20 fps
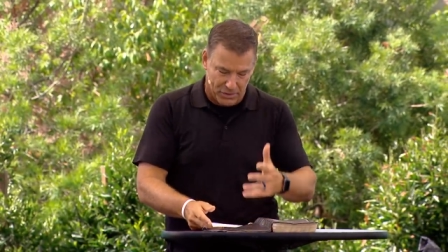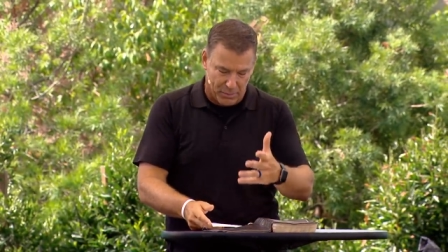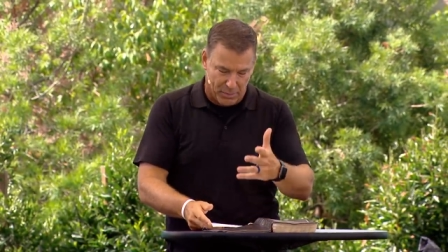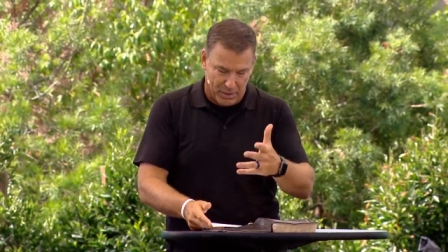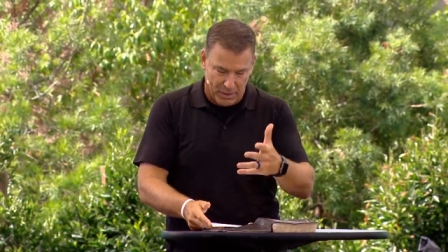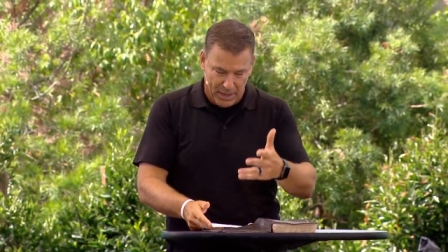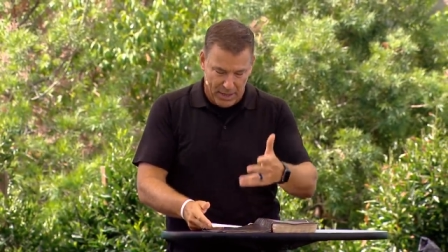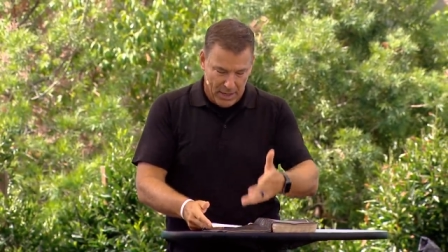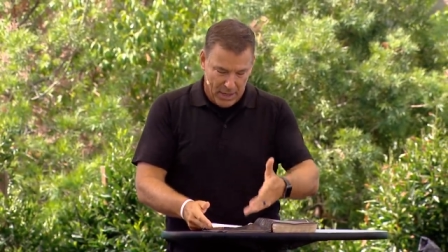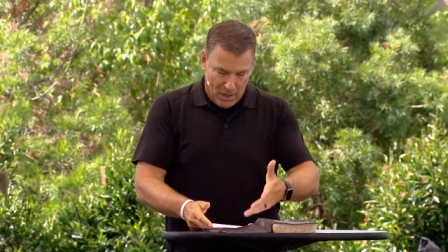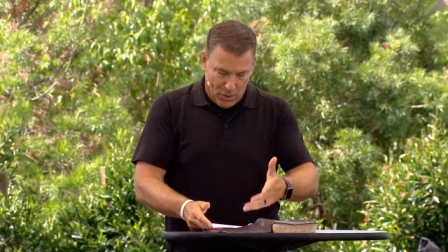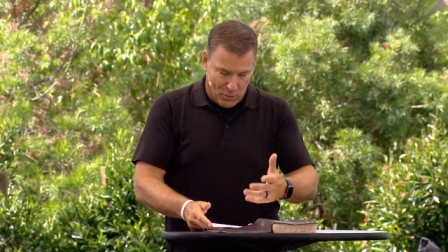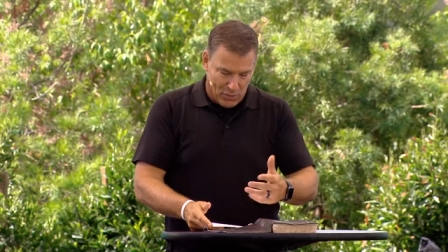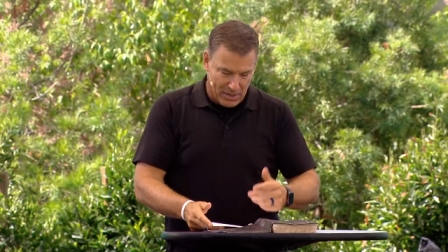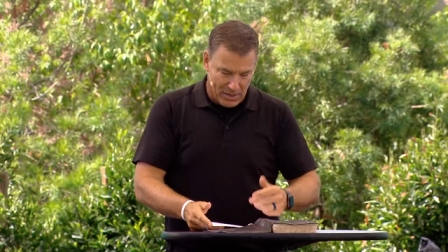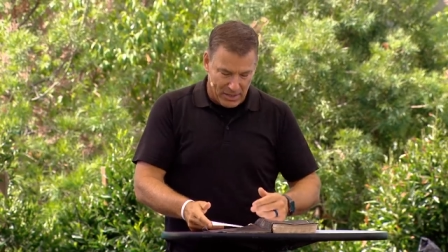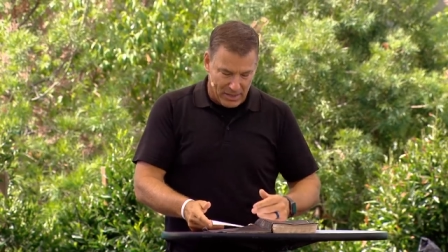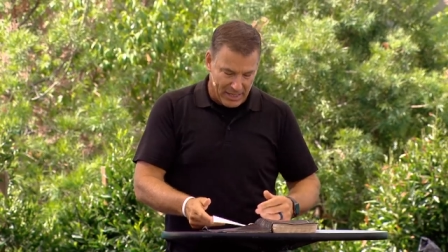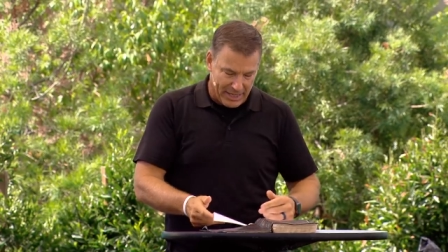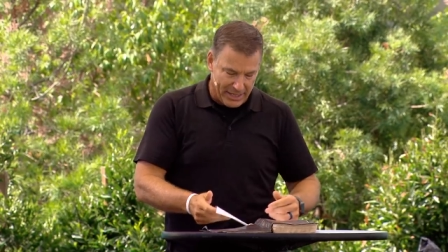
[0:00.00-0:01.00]
But one
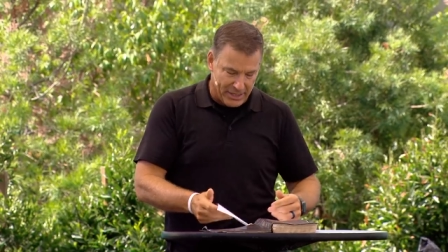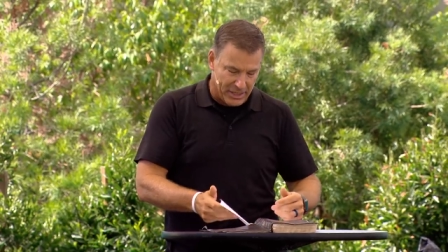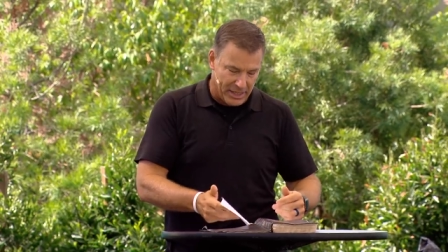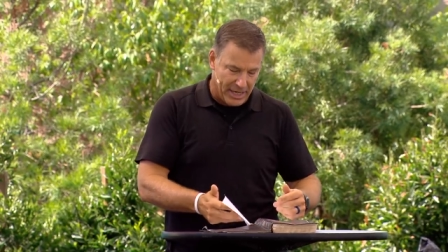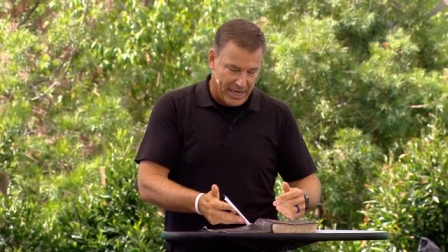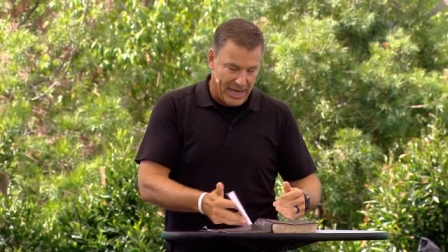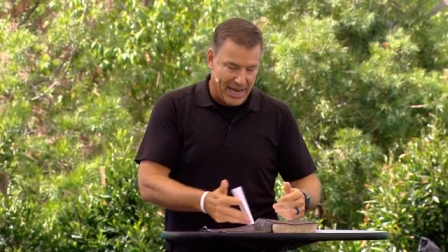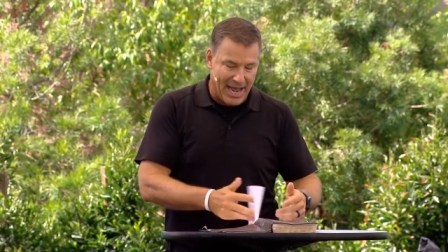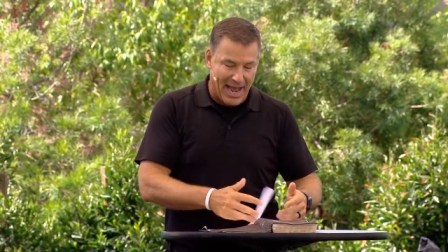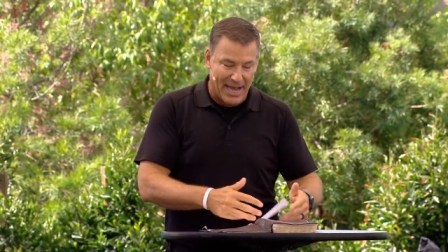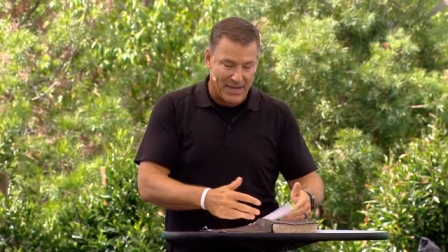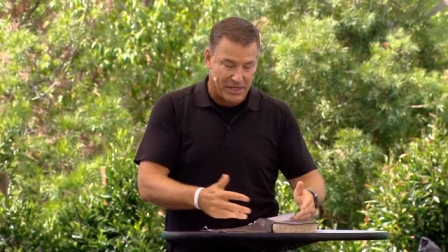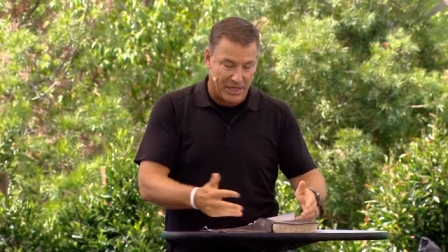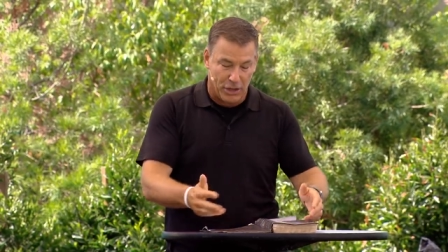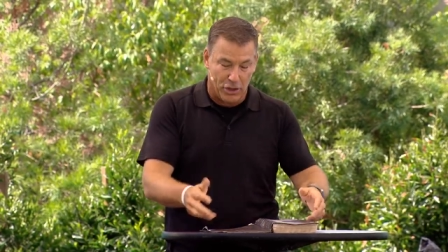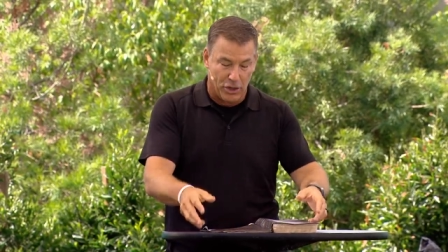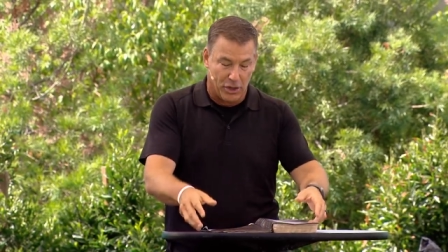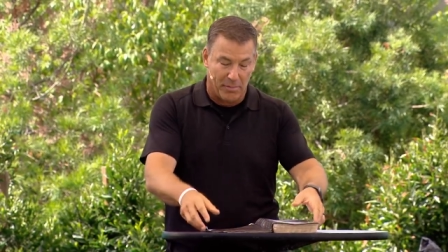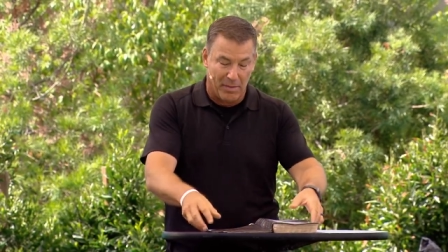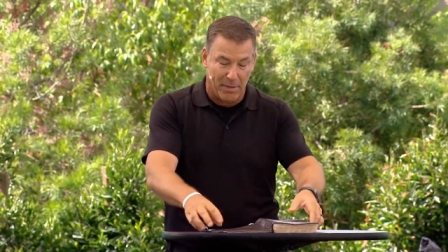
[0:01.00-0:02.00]
of the things that he has, he
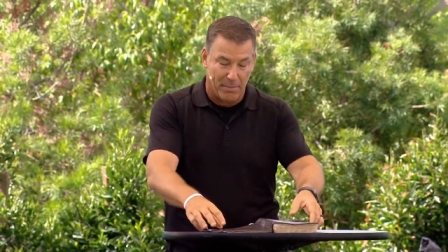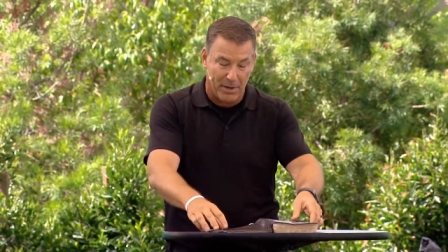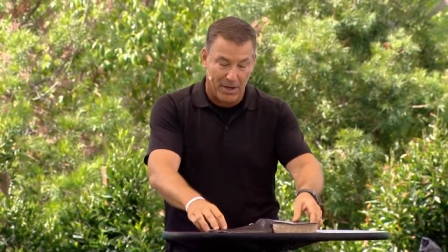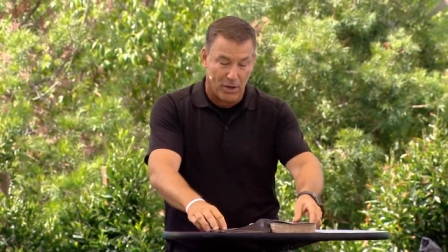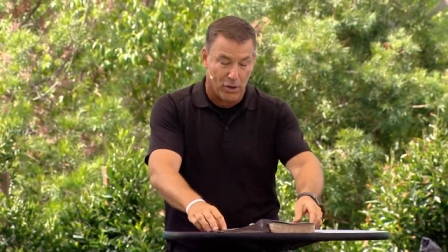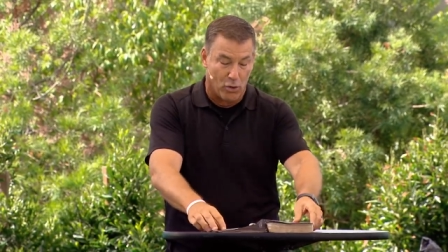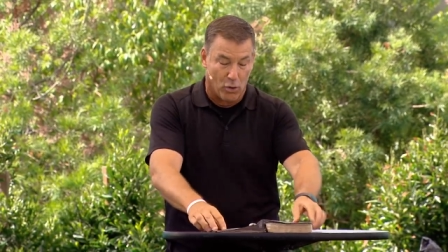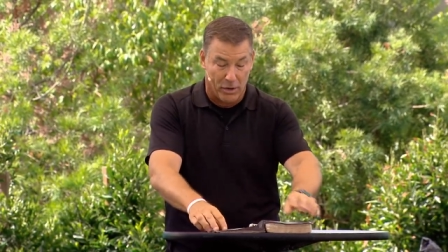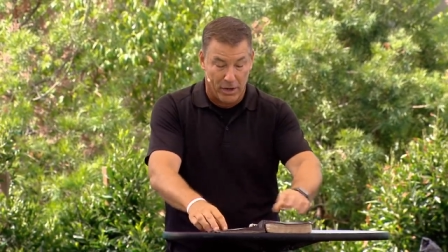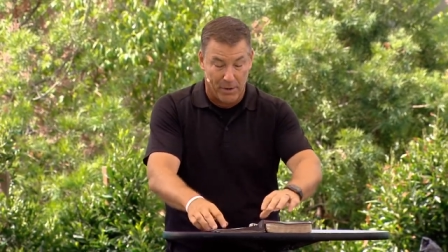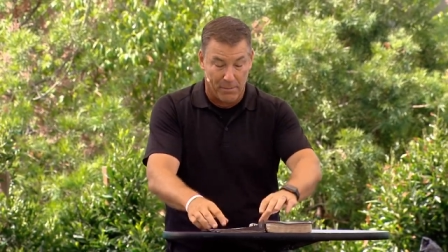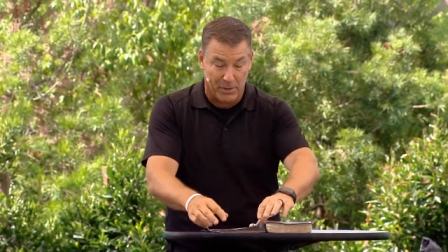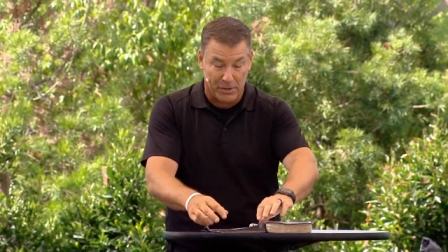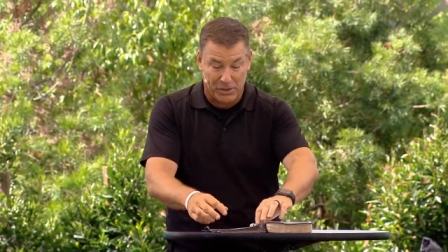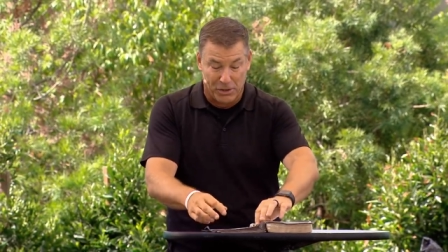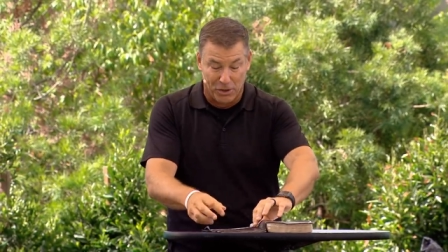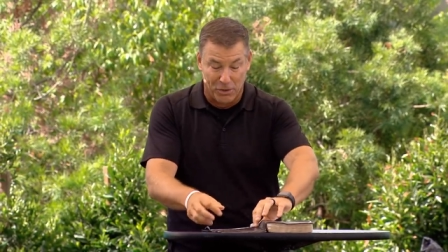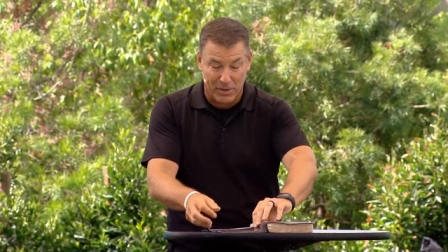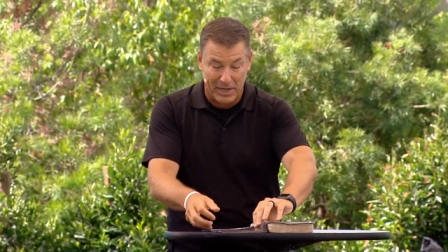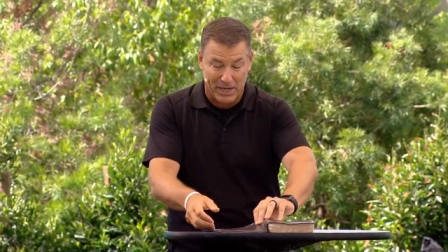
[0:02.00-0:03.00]
could be bitter, or number
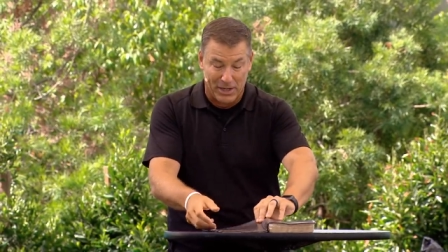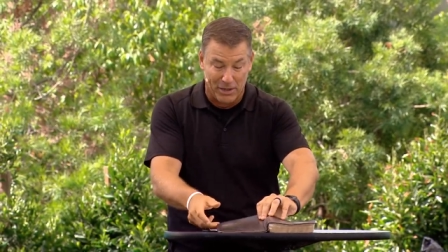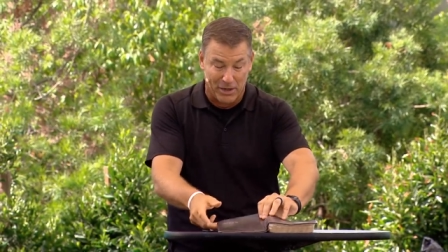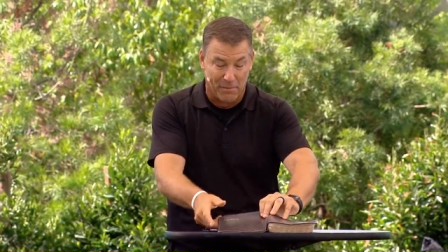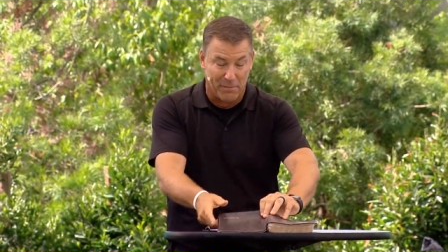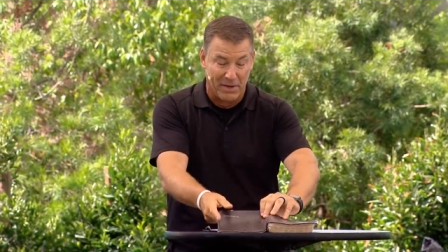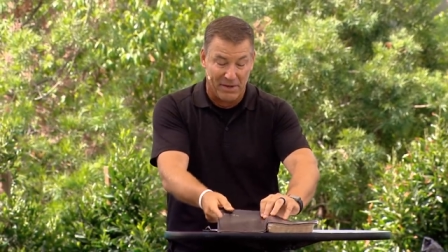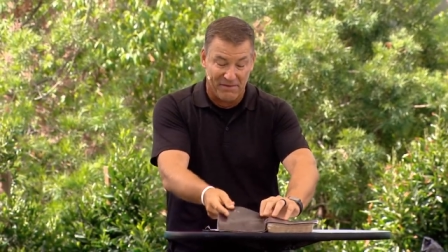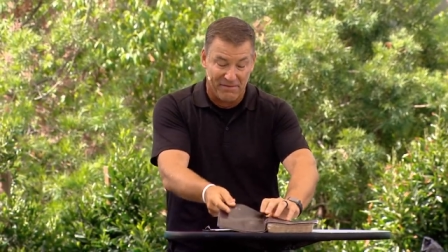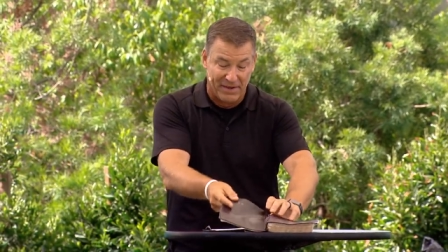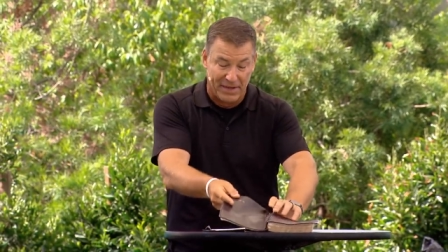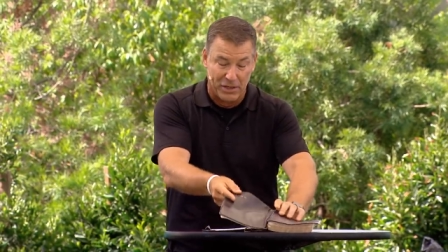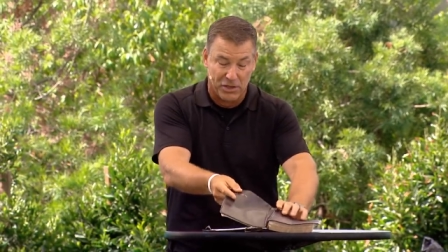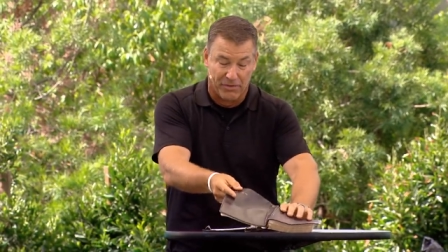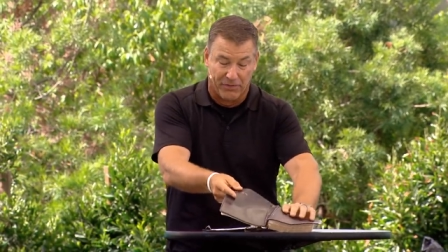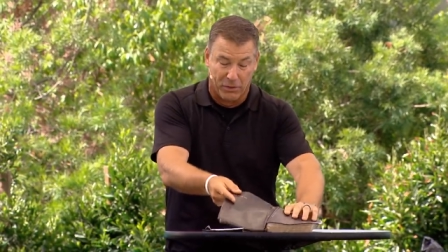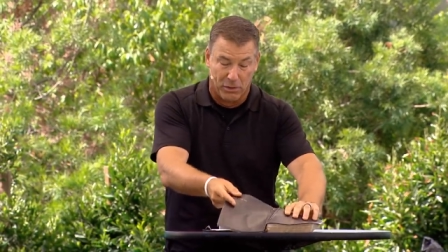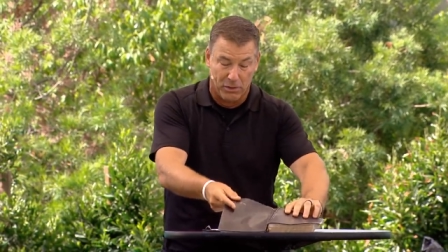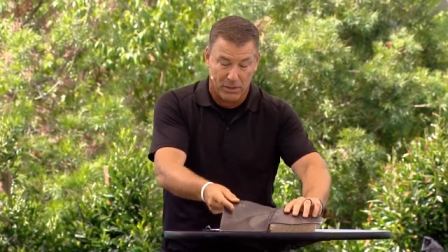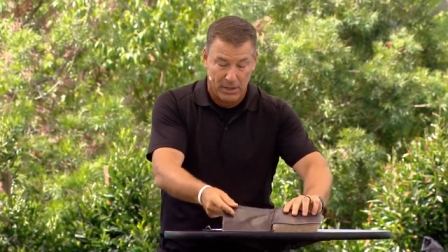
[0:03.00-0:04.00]
two, he could have been
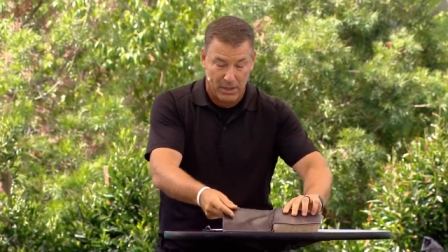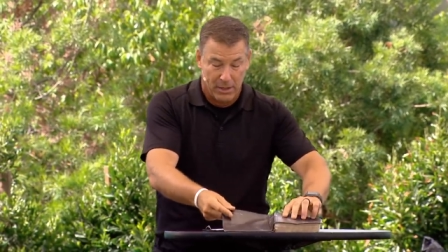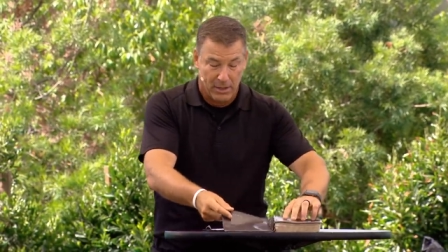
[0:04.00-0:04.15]
vengeful.